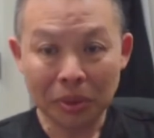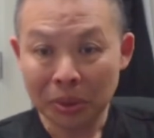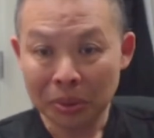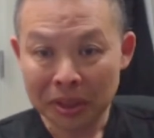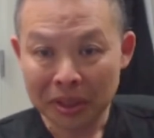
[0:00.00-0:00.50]

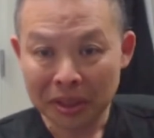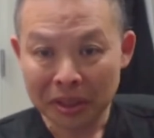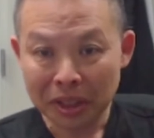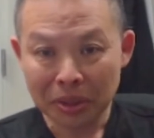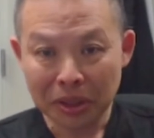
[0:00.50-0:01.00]
use uh,
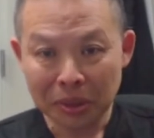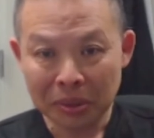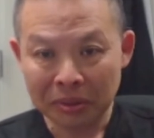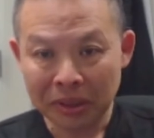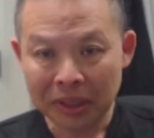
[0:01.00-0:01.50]
some of the
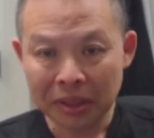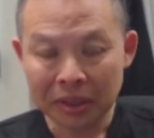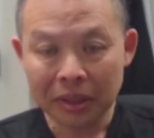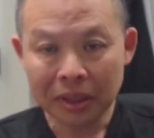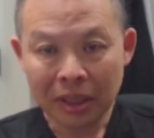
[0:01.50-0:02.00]
newer advances,